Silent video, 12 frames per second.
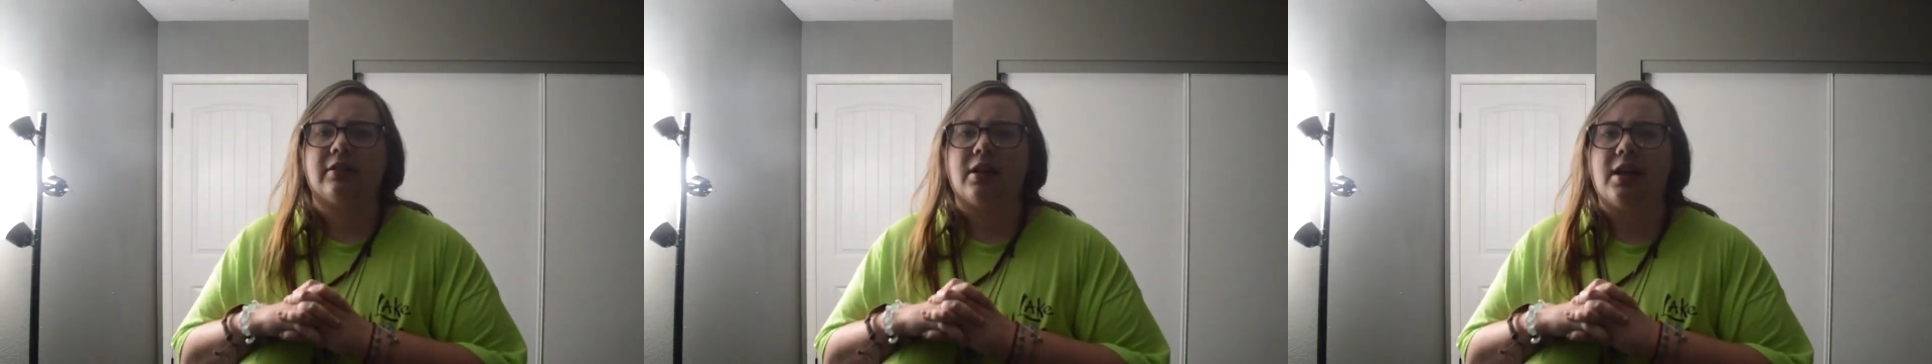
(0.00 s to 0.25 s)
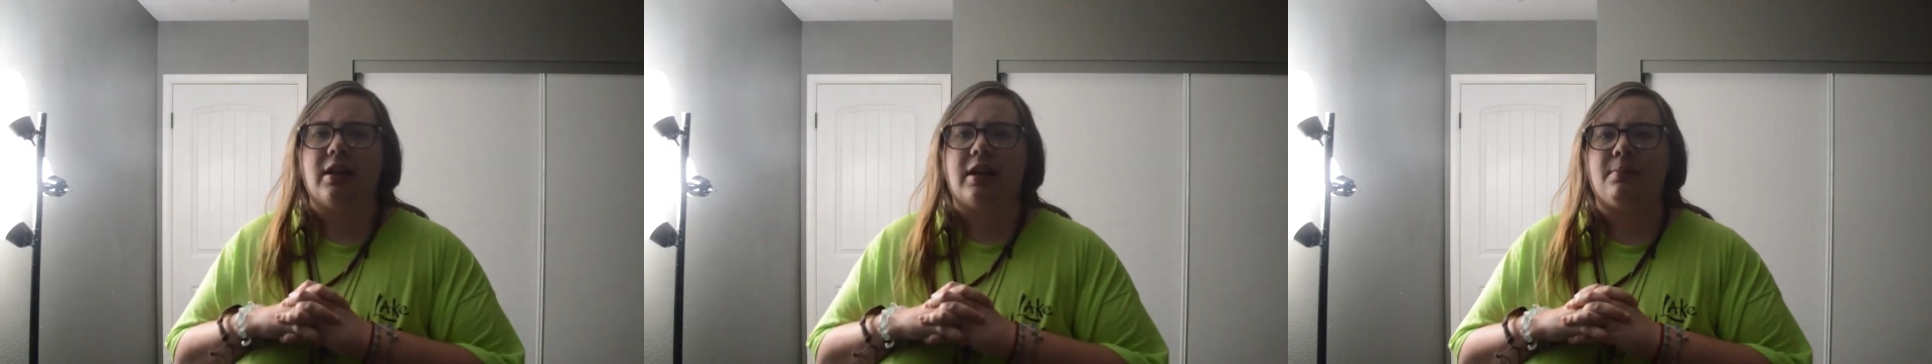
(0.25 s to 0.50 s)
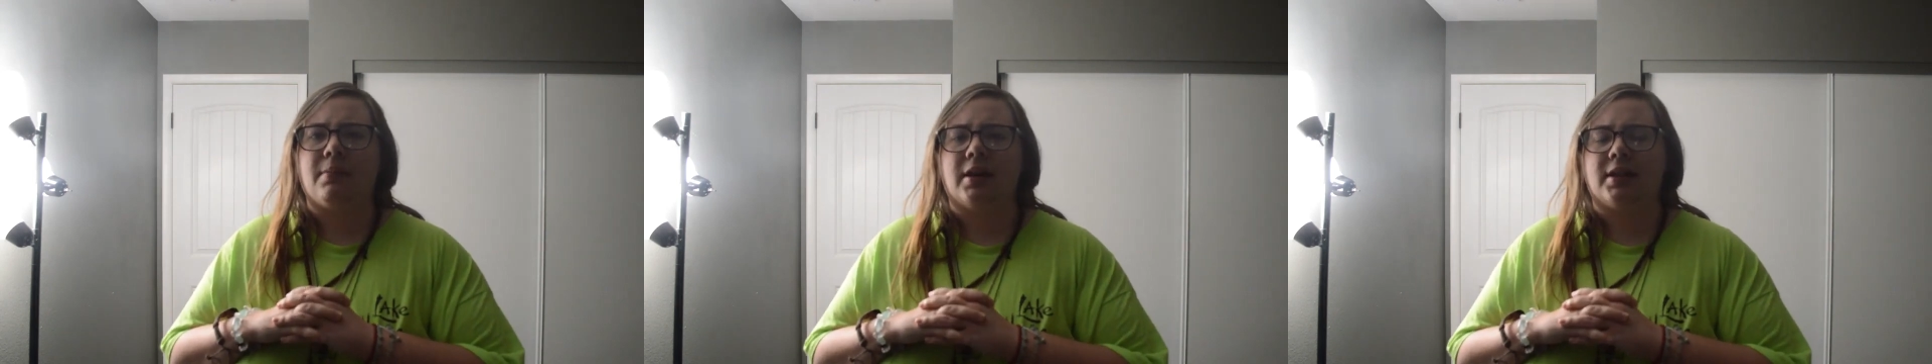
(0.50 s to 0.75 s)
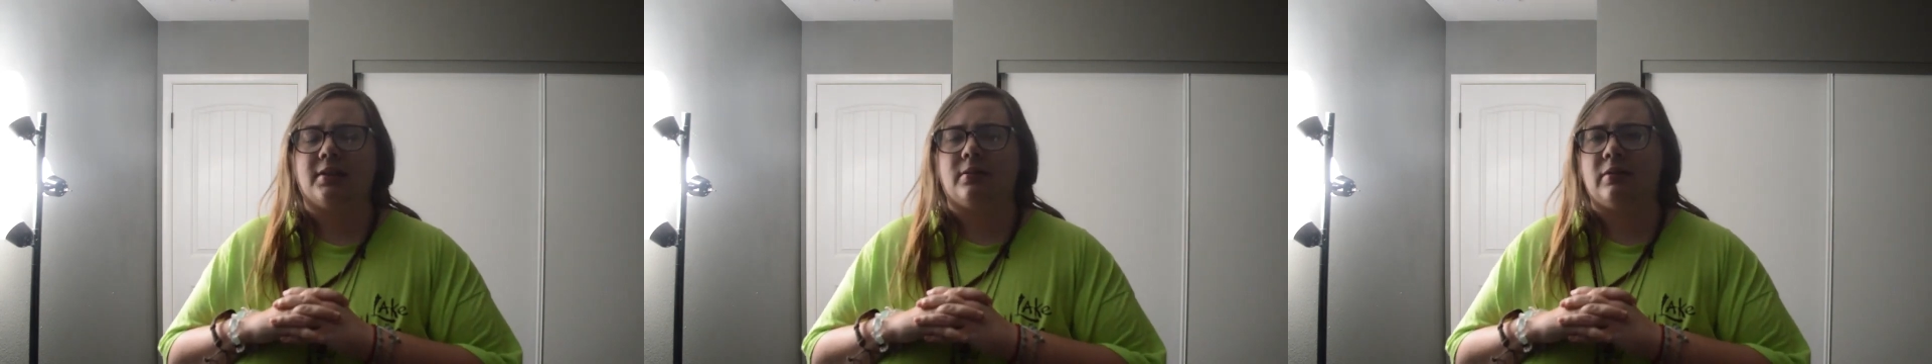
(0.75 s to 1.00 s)
in
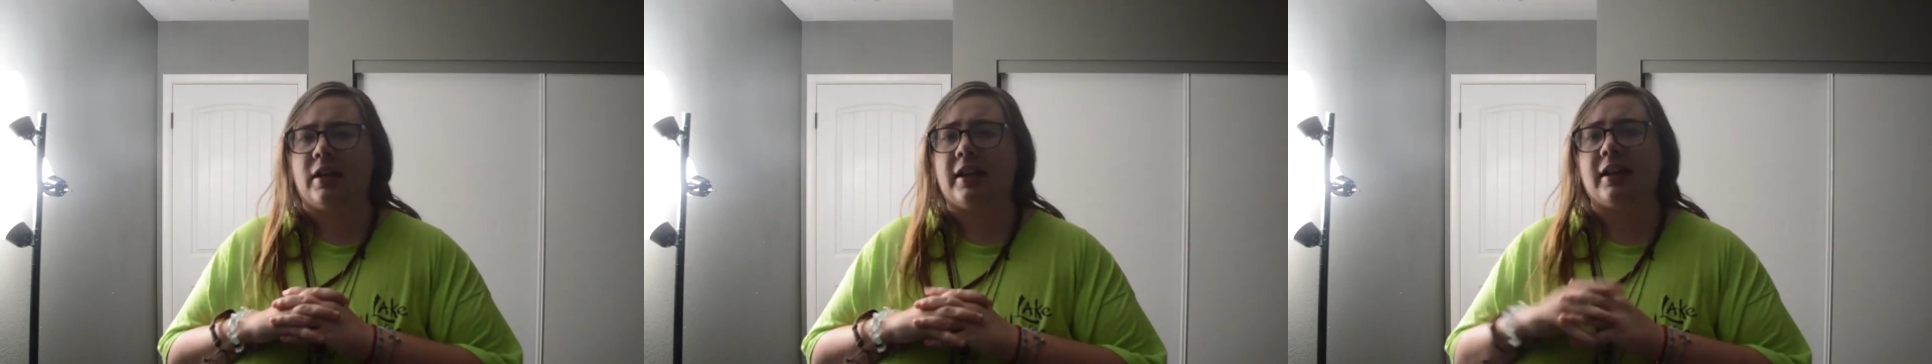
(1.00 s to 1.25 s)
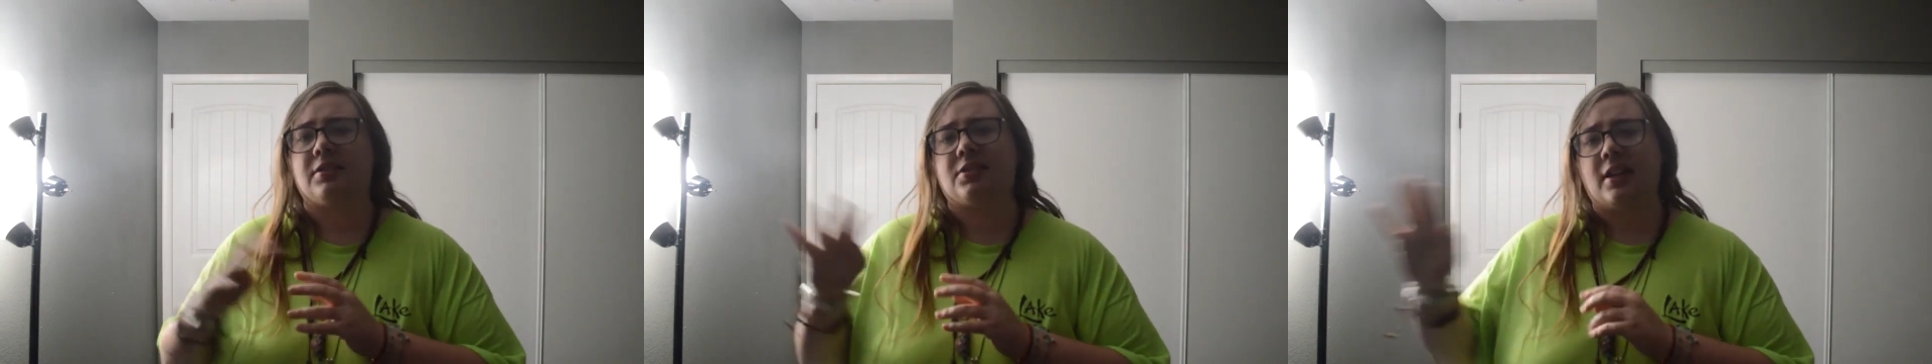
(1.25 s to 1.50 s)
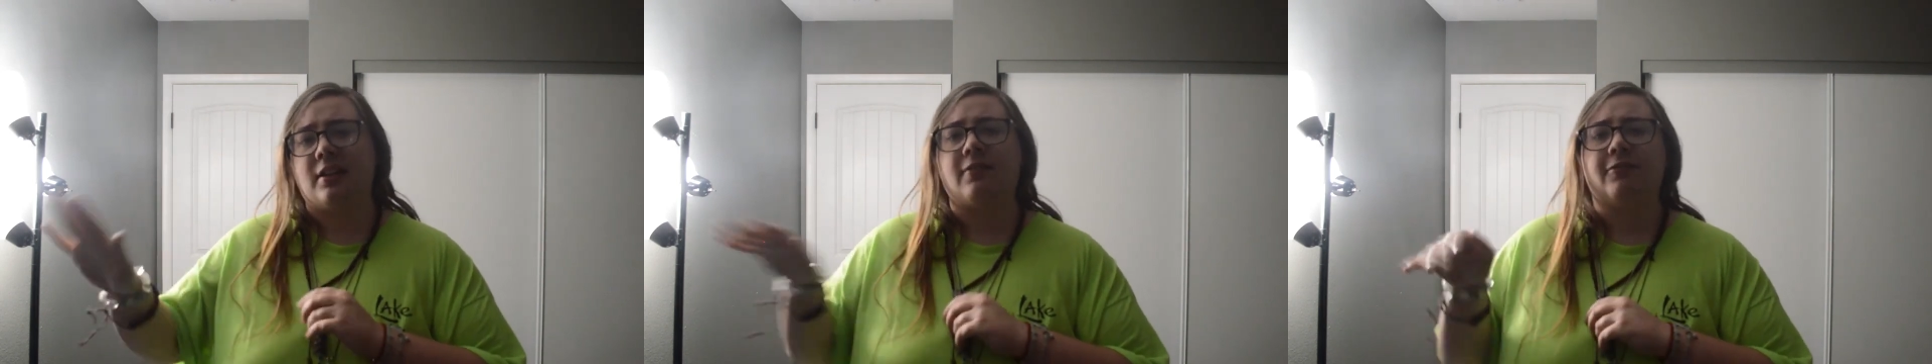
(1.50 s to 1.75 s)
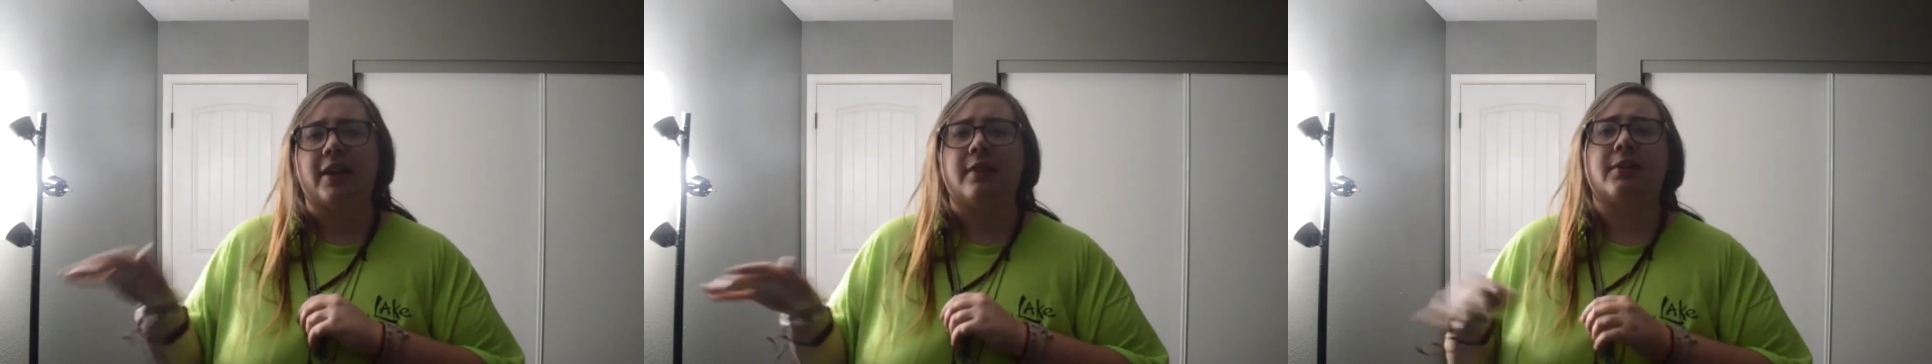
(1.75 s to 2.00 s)
my, like,
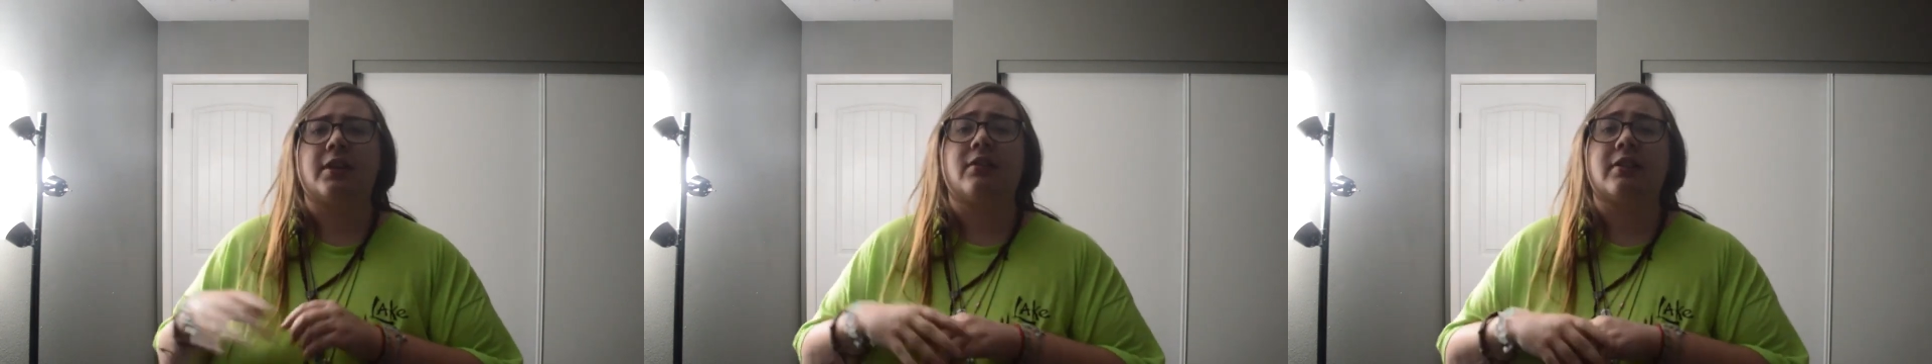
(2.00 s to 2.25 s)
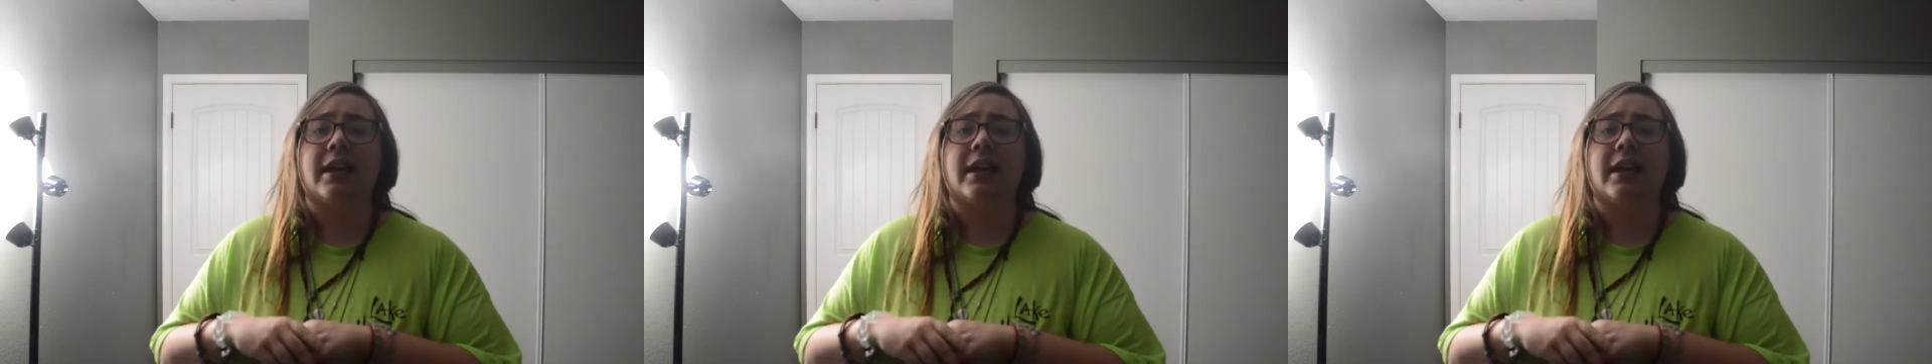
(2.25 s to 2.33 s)
extended family on